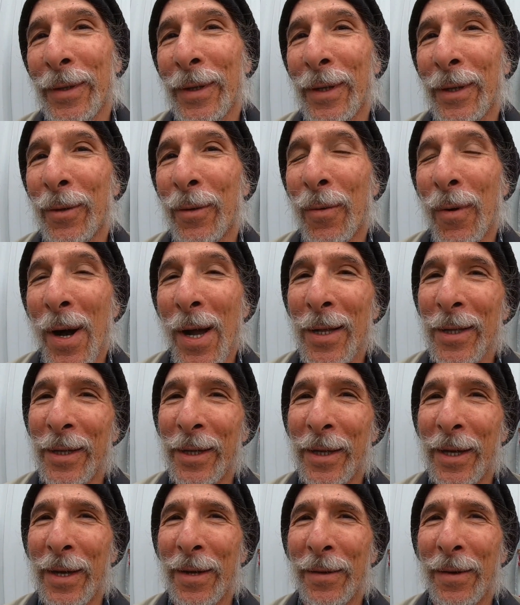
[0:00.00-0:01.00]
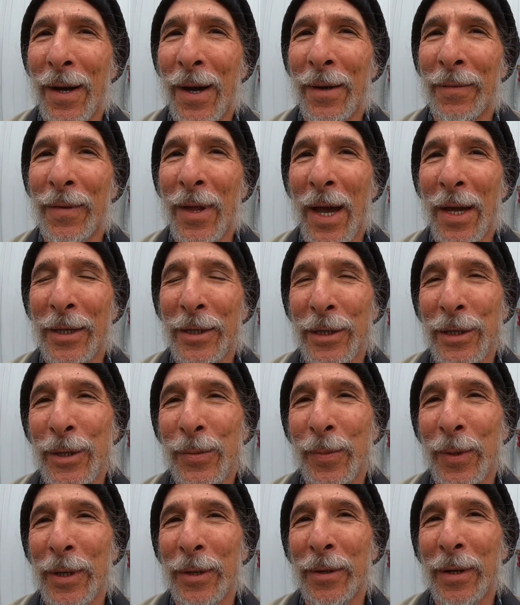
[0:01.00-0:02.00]
the quality of that
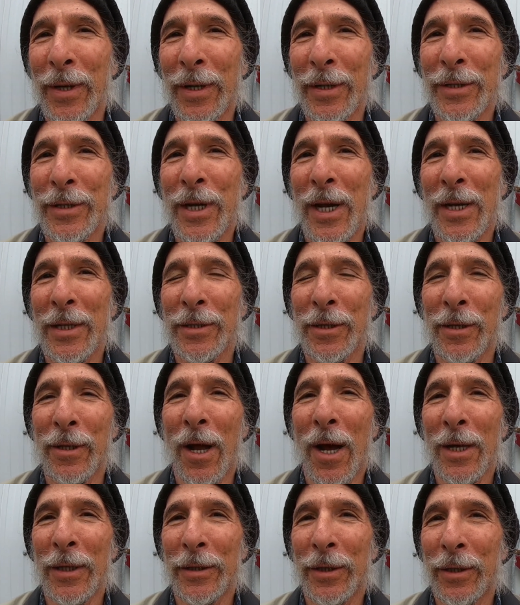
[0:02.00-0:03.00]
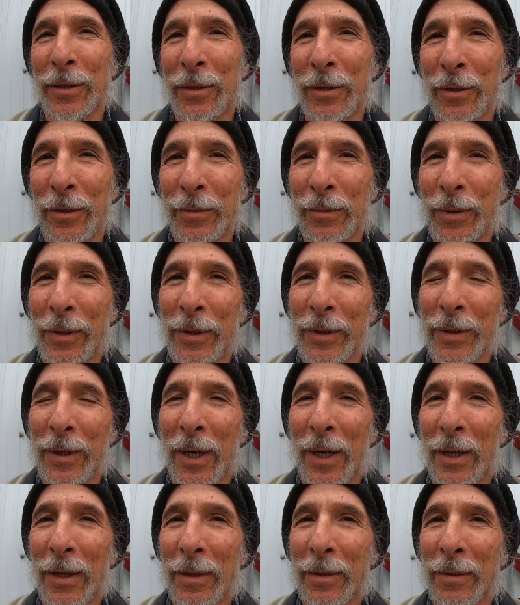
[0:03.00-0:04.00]
experience has a lot to do with
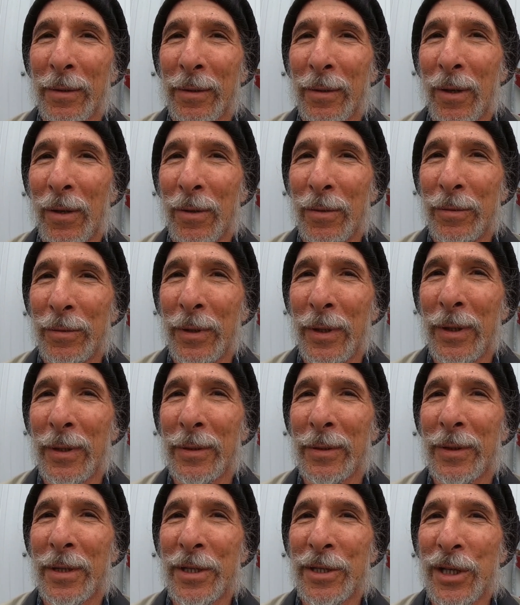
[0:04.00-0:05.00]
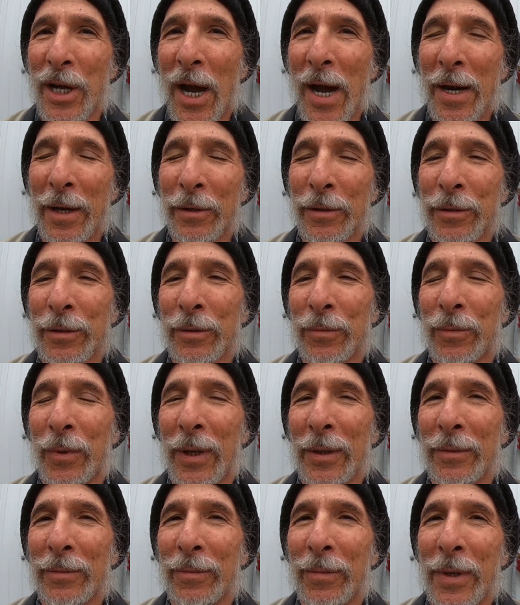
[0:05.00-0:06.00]
our own desires,
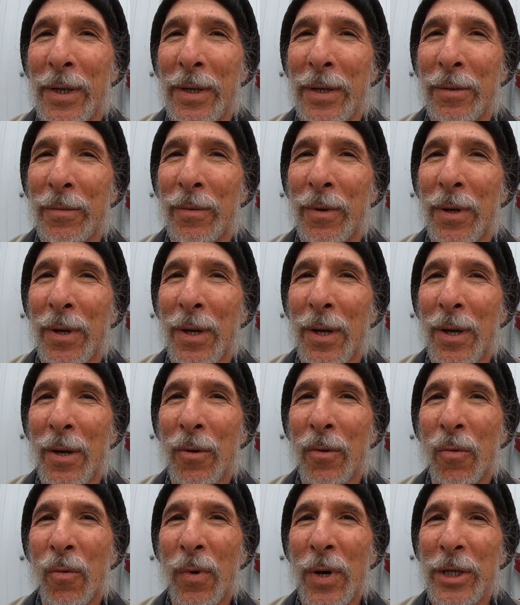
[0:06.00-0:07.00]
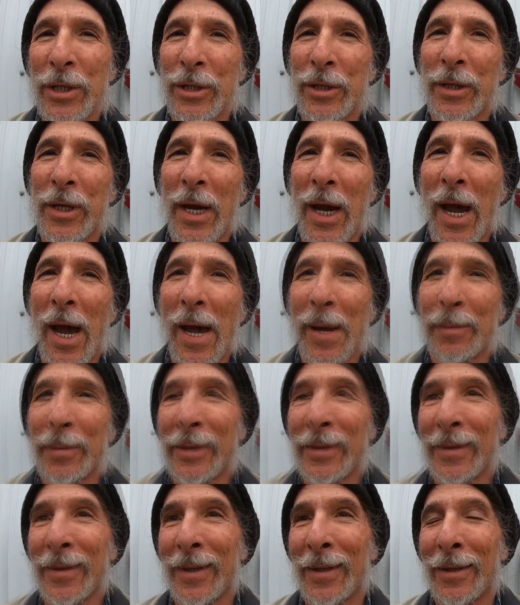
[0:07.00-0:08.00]
what we wish to
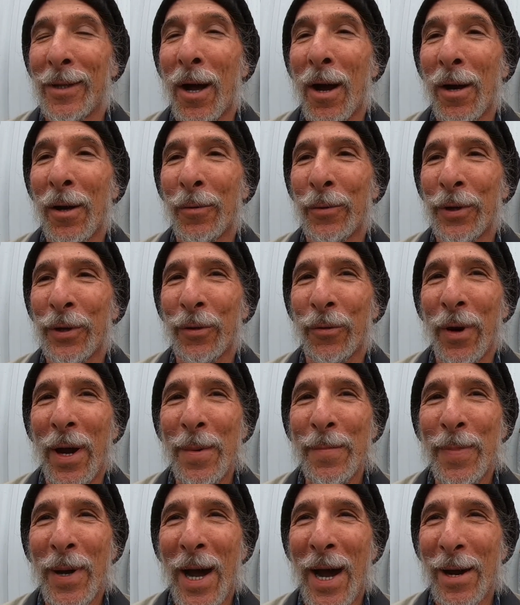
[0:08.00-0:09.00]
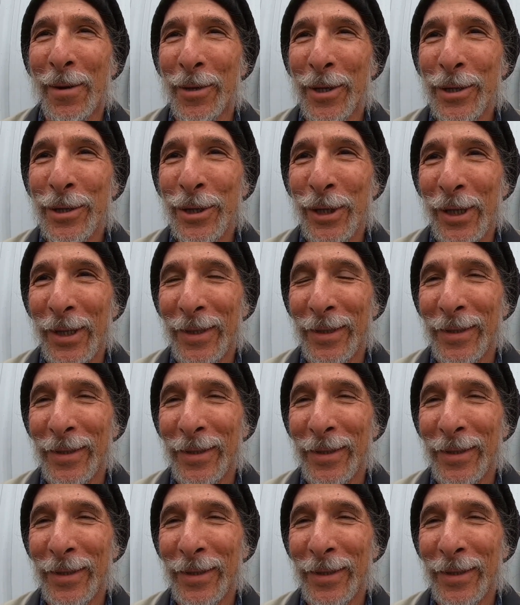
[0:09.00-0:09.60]
happen. Along with great powers,